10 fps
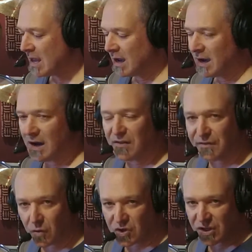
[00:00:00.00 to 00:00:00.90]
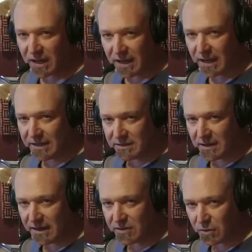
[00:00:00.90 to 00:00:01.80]
Unfortunately,
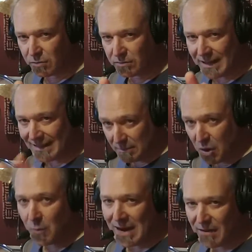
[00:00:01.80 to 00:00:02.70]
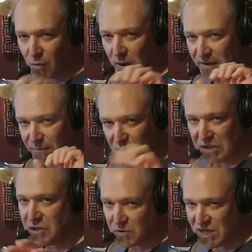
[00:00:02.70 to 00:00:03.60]
I don't at the moment have a way of
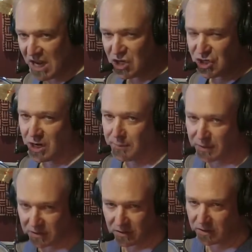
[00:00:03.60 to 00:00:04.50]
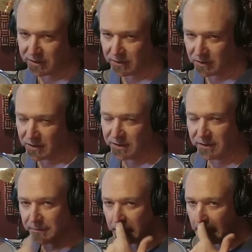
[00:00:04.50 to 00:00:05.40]
putting notation up on
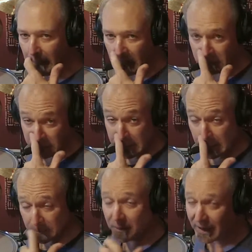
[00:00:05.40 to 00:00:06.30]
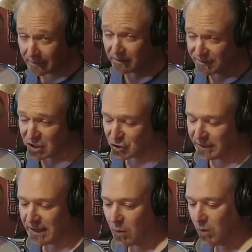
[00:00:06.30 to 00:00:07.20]
the video.
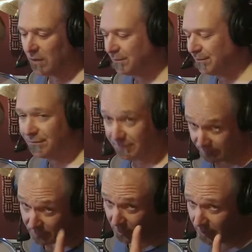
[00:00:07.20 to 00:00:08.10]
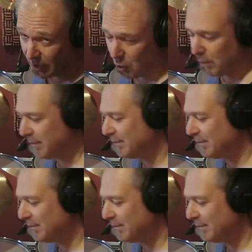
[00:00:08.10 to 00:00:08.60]
Eventually, I will. I hope.